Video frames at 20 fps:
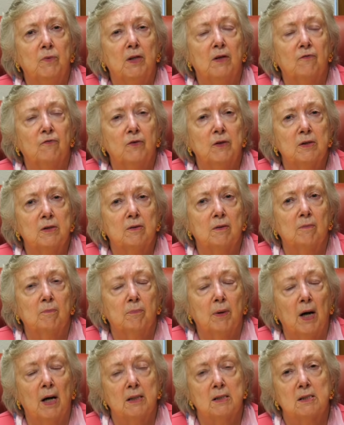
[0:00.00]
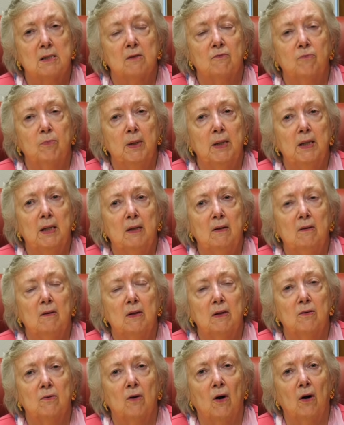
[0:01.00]
different pots of money
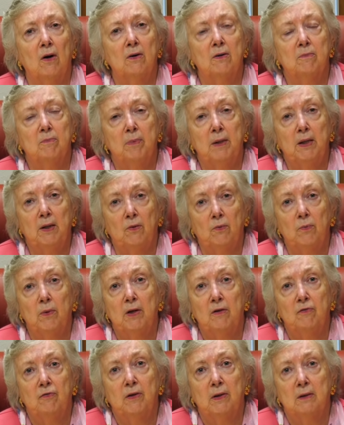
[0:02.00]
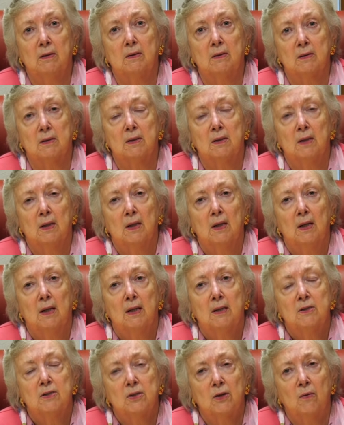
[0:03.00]
that aren't being refilled.
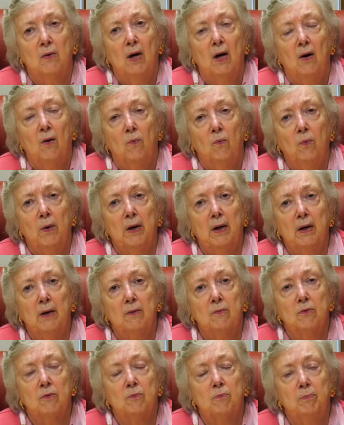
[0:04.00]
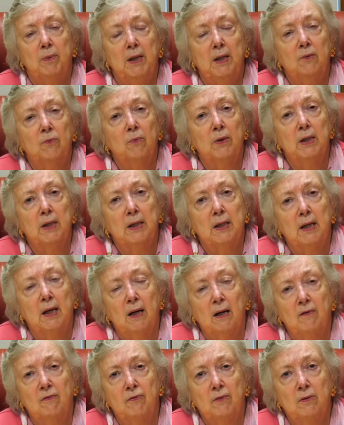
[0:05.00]
So we're being really
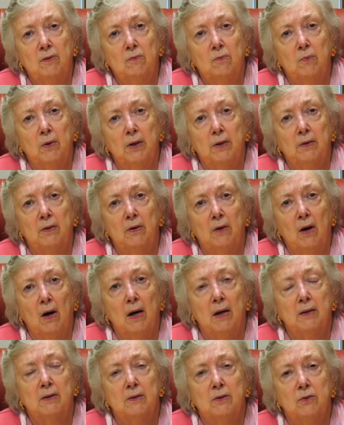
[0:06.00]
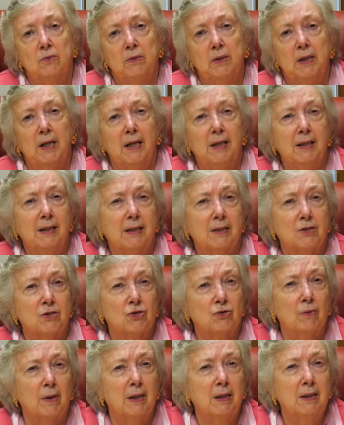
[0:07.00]
careful. We're not doing any
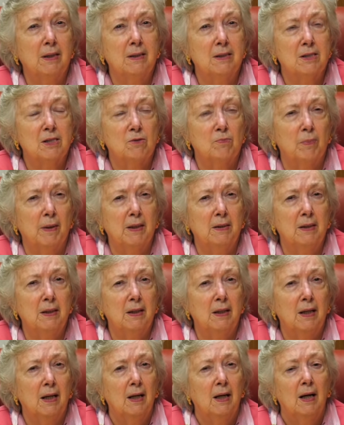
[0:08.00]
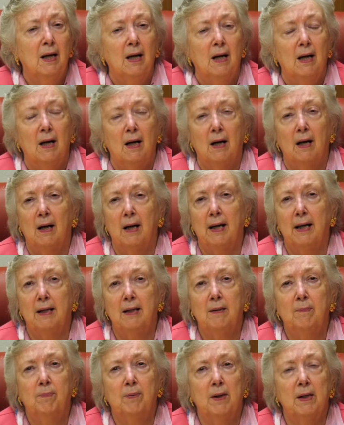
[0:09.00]
extraneous spending,
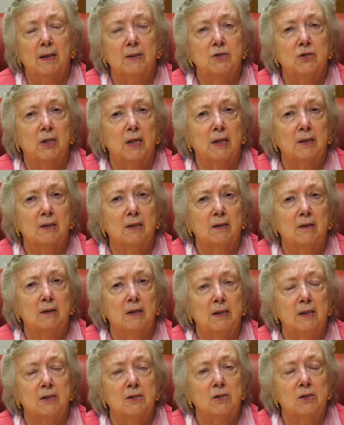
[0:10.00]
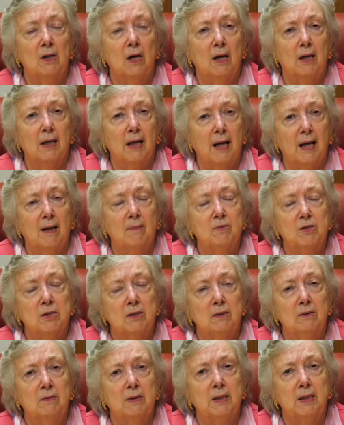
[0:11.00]
any project that is not
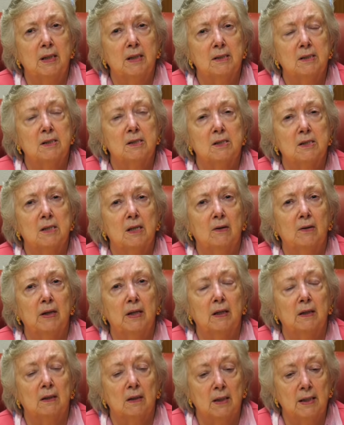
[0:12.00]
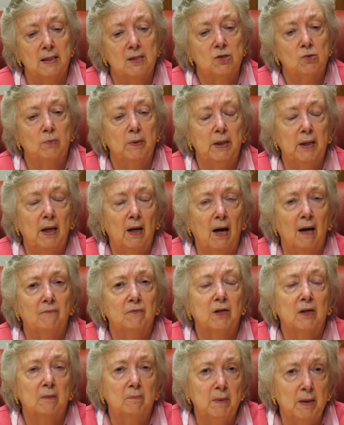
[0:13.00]
absolutely necessary unless we
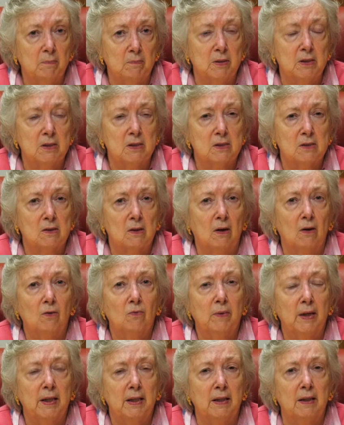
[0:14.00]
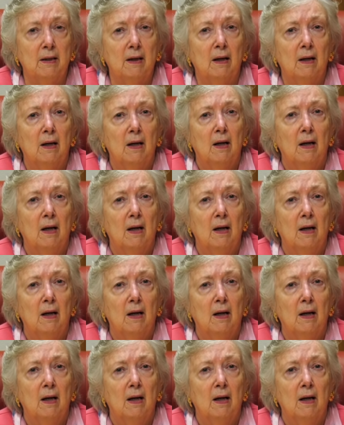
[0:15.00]
have commitments already.